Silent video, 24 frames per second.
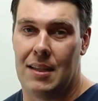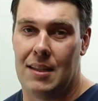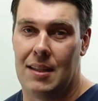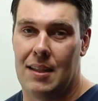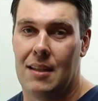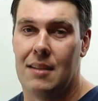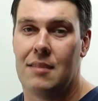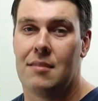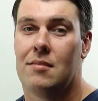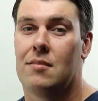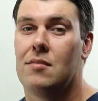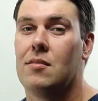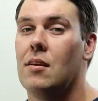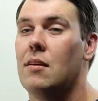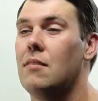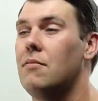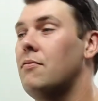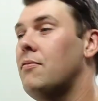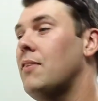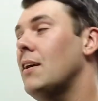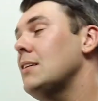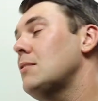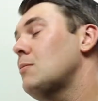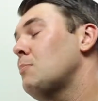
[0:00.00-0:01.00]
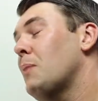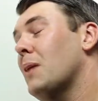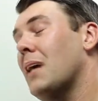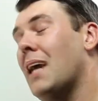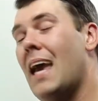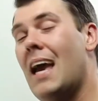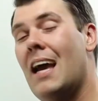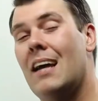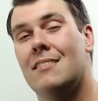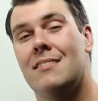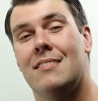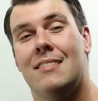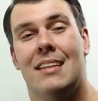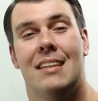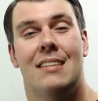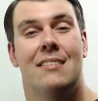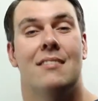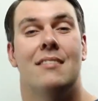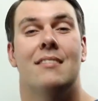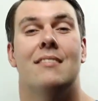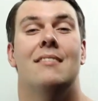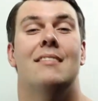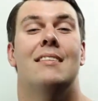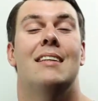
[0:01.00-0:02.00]
This Facebook ads
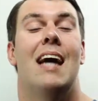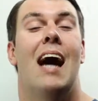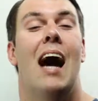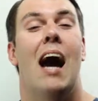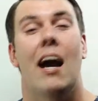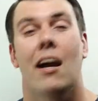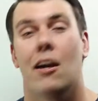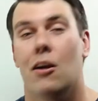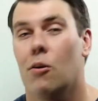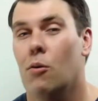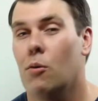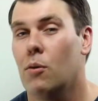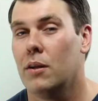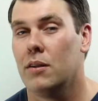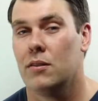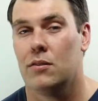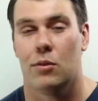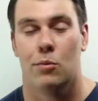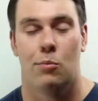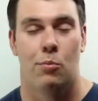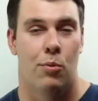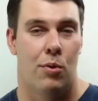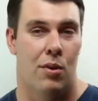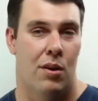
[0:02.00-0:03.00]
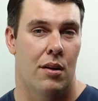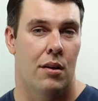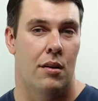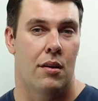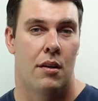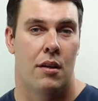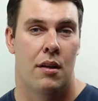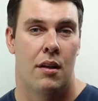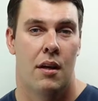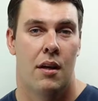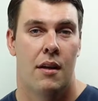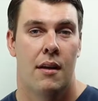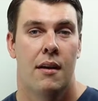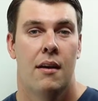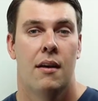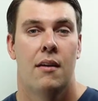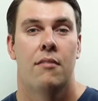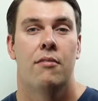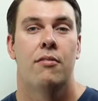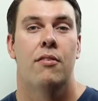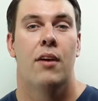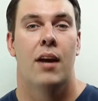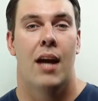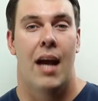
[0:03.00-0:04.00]
things is not going to work
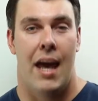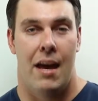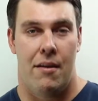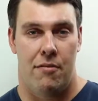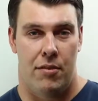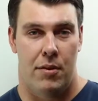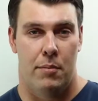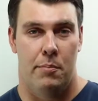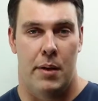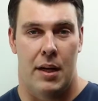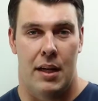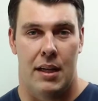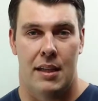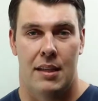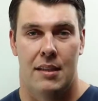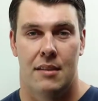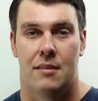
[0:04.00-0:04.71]
for everybody.